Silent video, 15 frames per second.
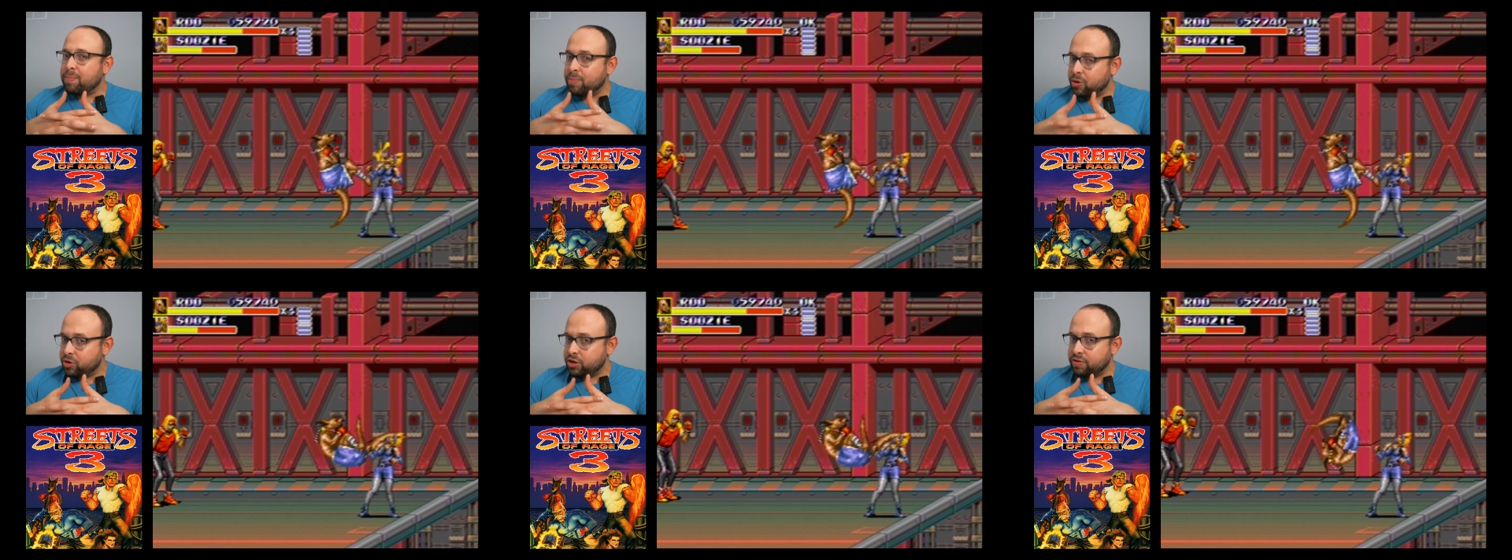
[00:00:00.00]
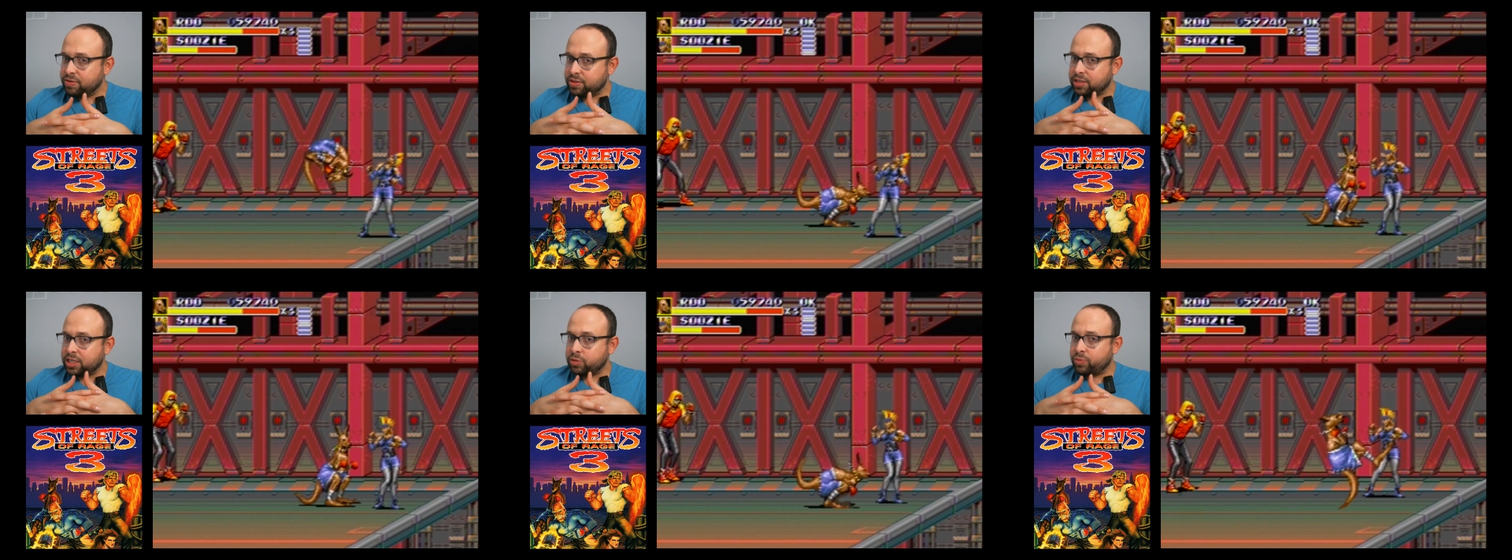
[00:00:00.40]

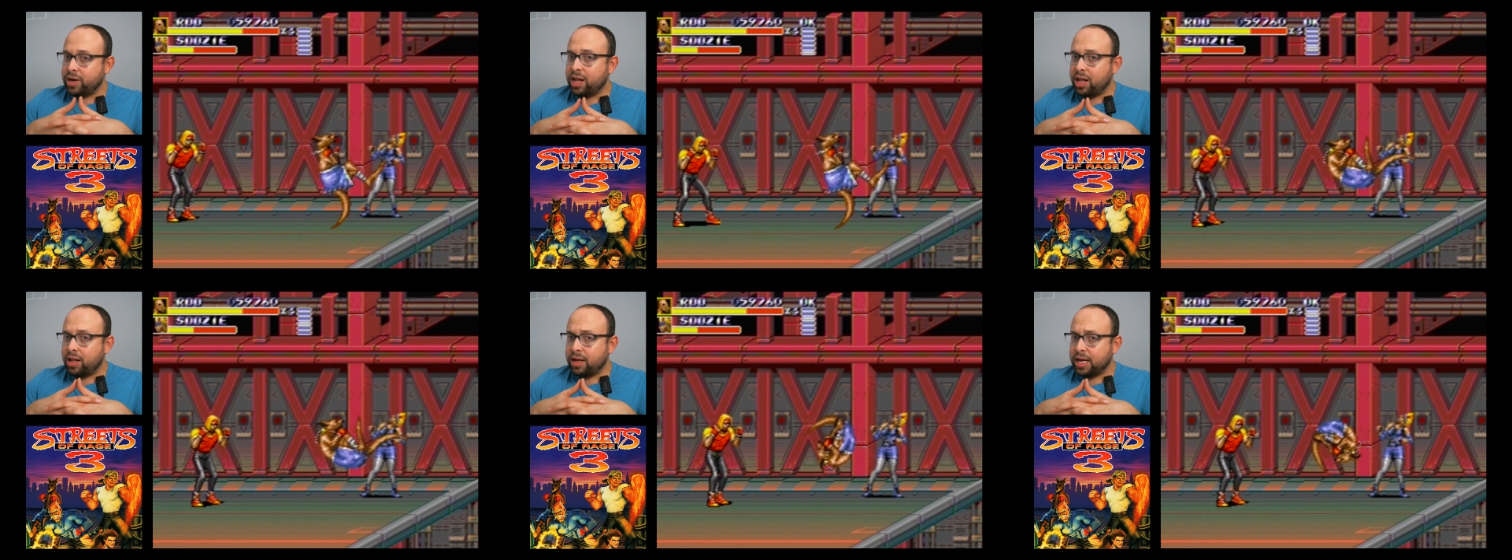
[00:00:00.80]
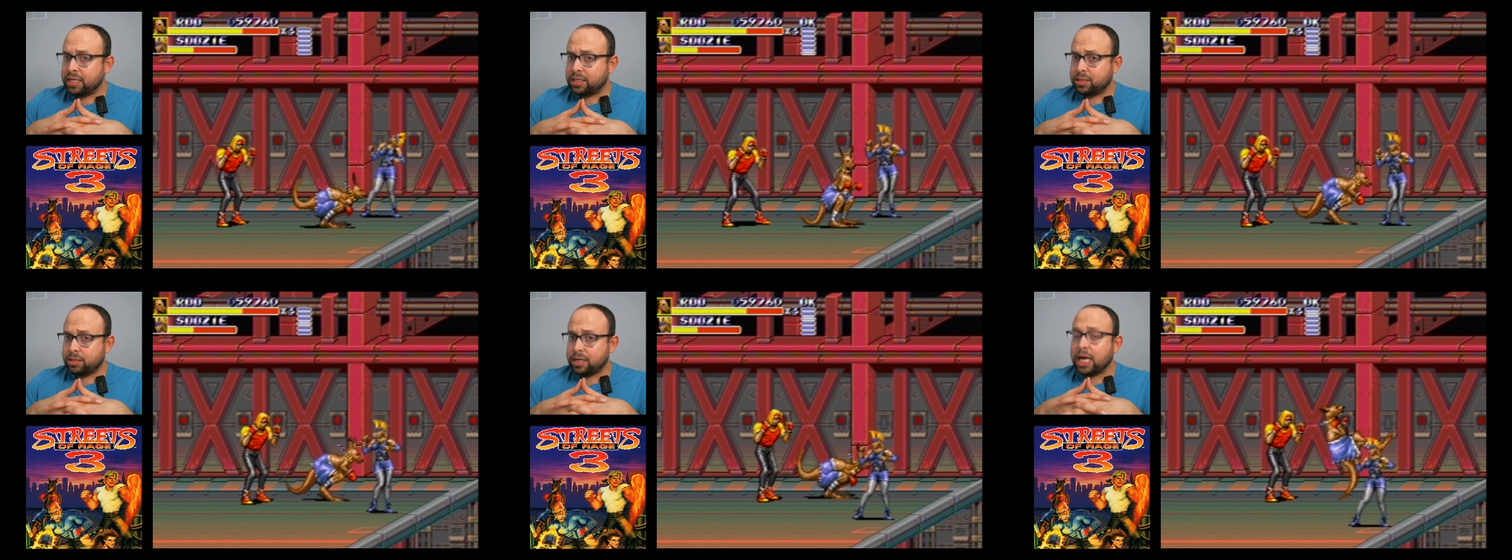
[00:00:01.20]
moves as
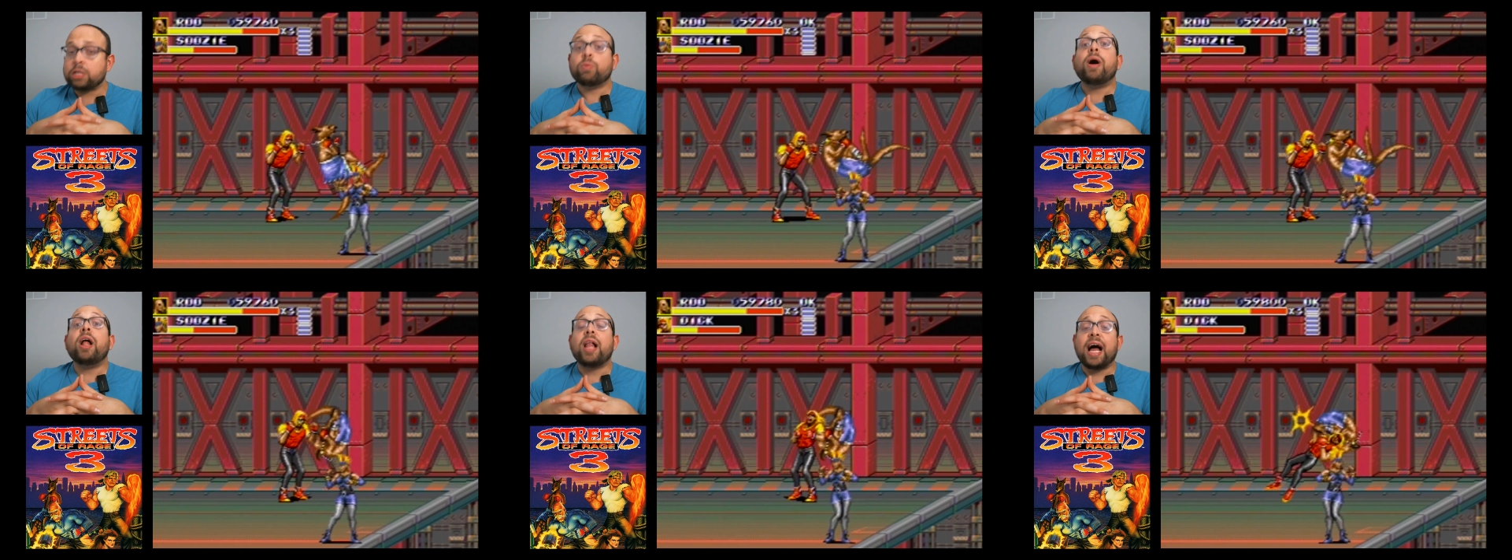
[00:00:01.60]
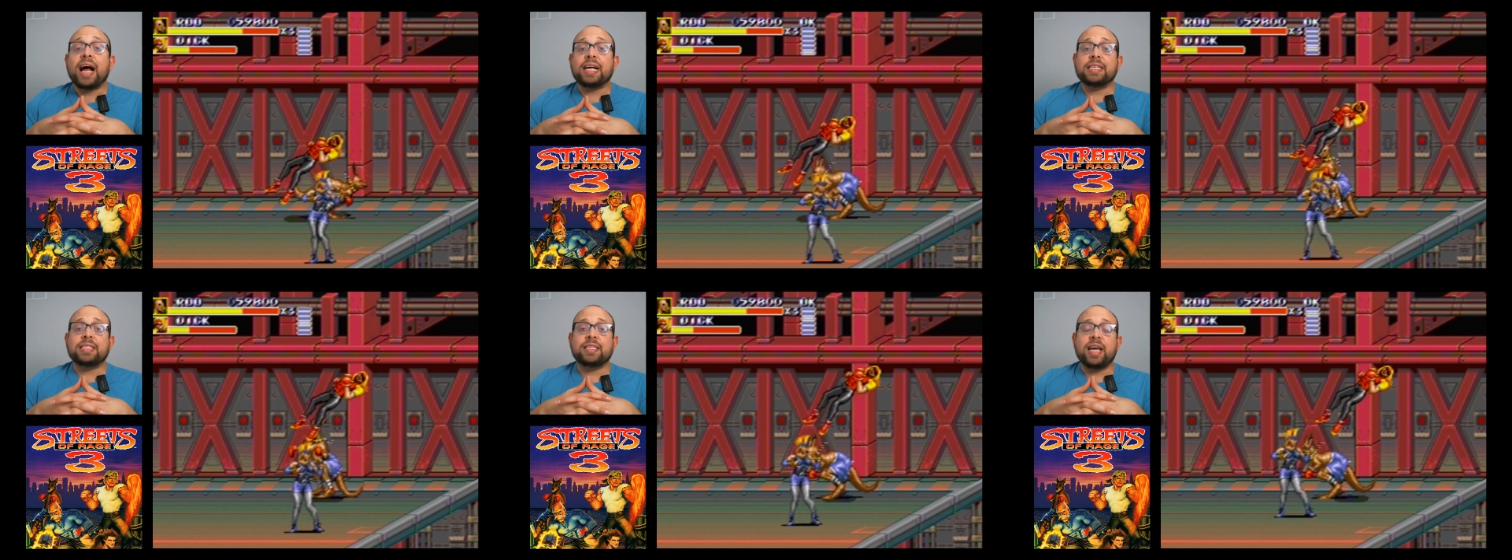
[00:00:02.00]
well
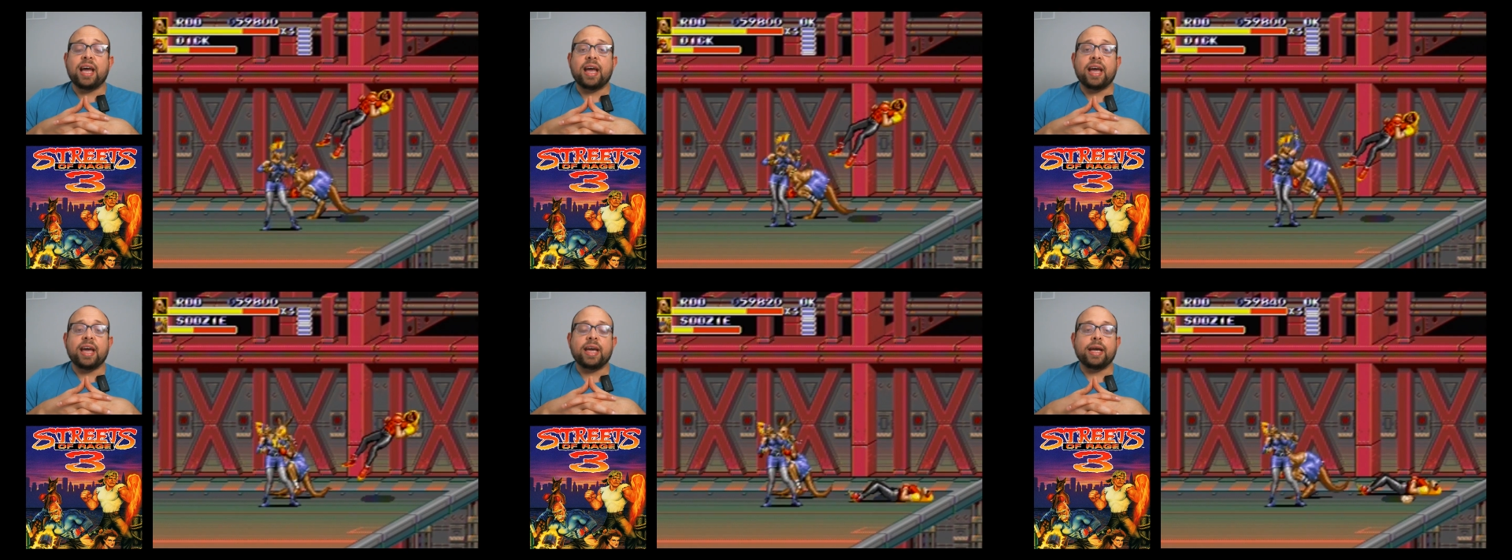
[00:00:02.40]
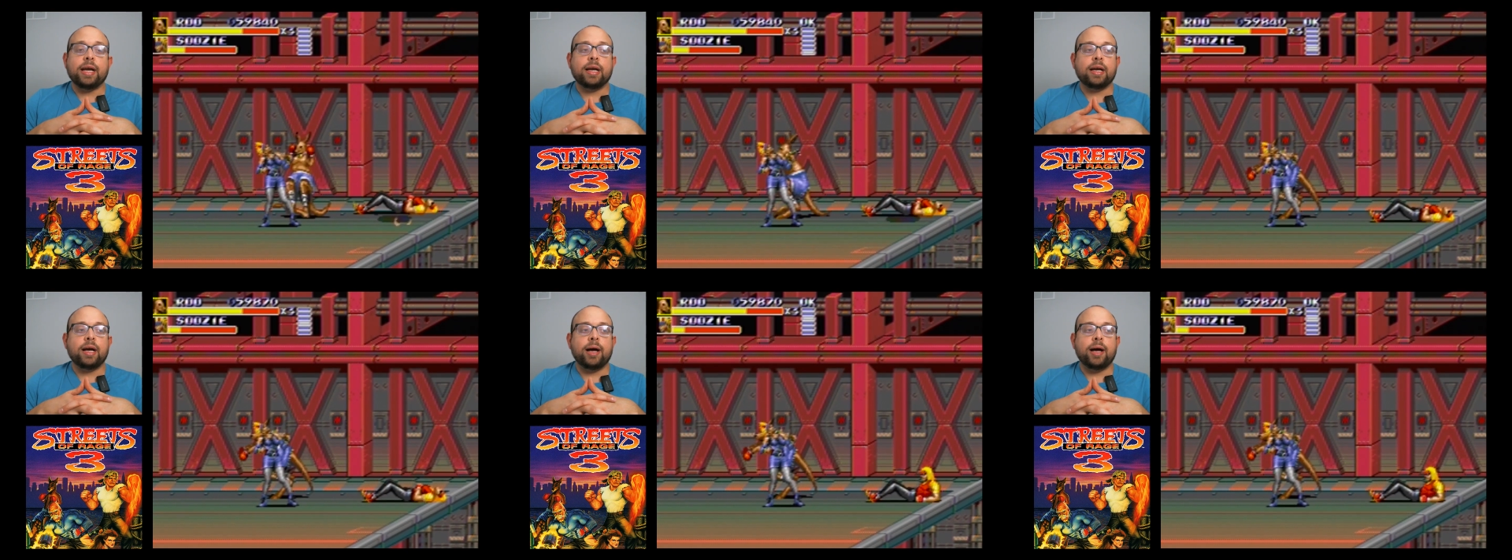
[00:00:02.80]
as a